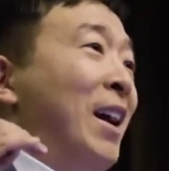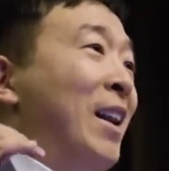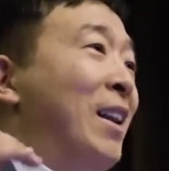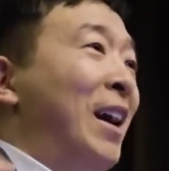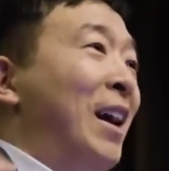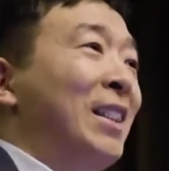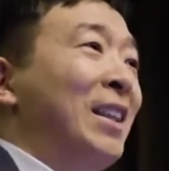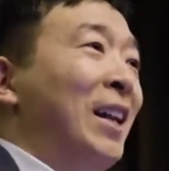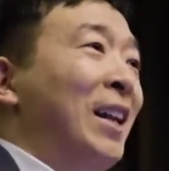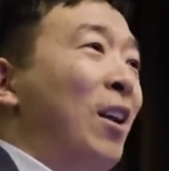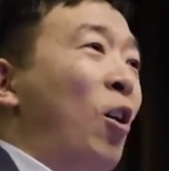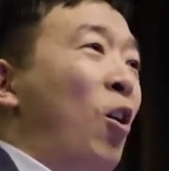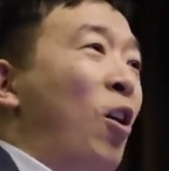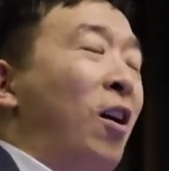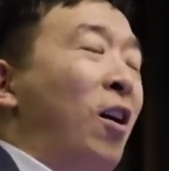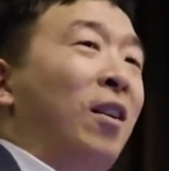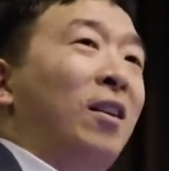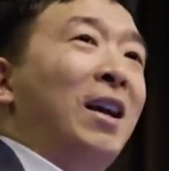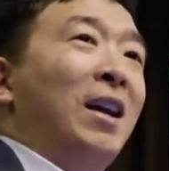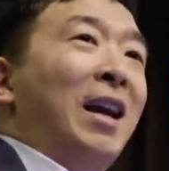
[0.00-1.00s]
Nothing at
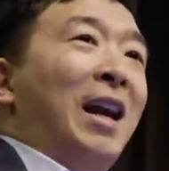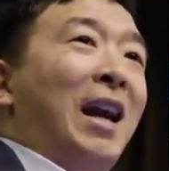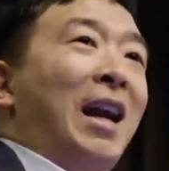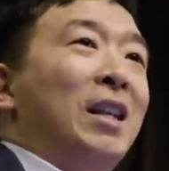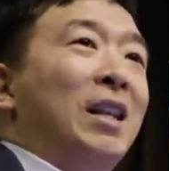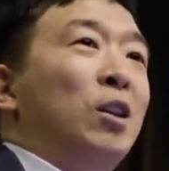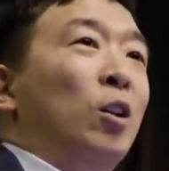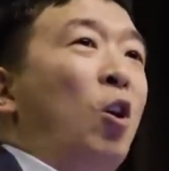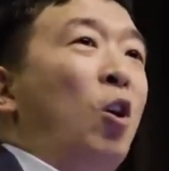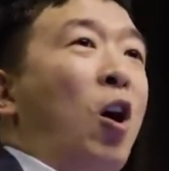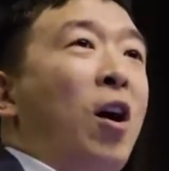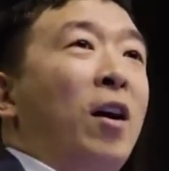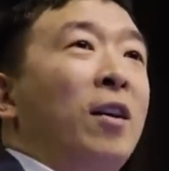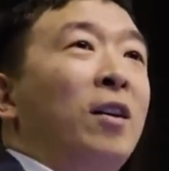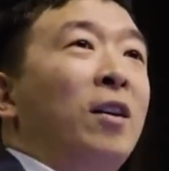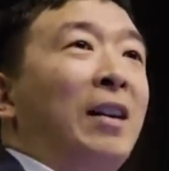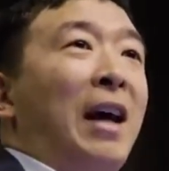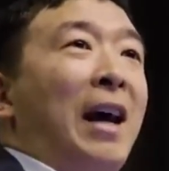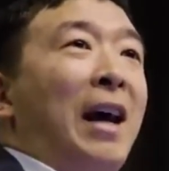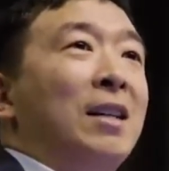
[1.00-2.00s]
all. It's law
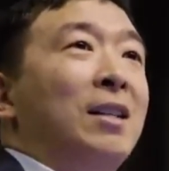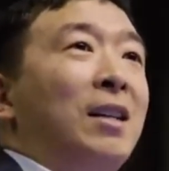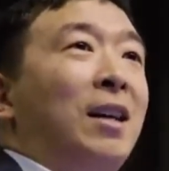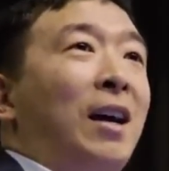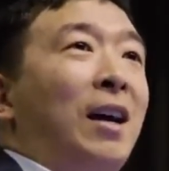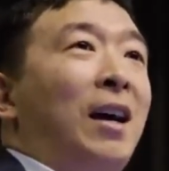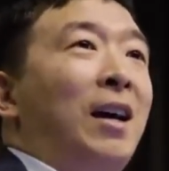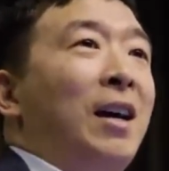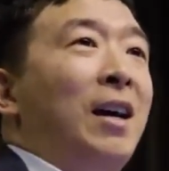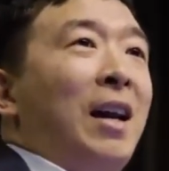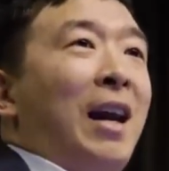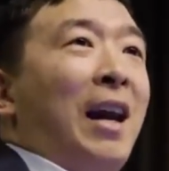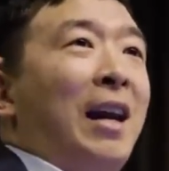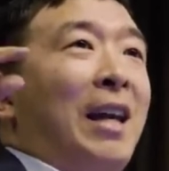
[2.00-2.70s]
in Alaska.